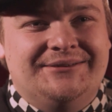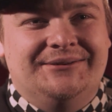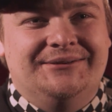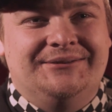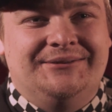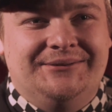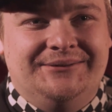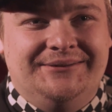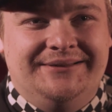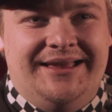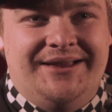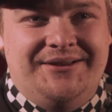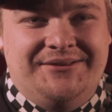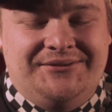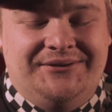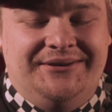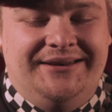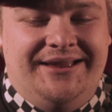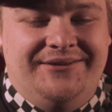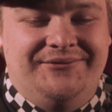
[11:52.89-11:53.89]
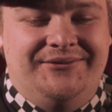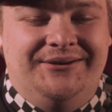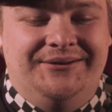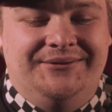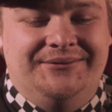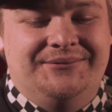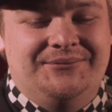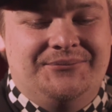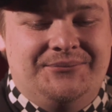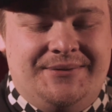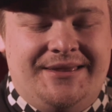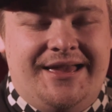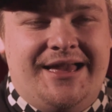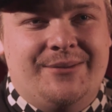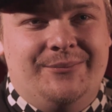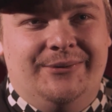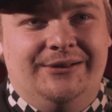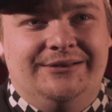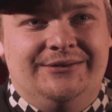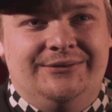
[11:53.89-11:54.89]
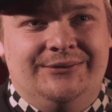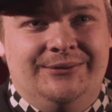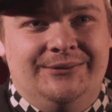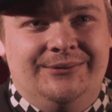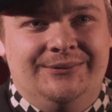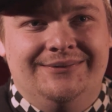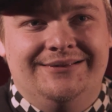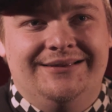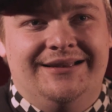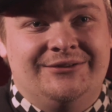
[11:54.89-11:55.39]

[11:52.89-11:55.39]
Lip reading: to never be able to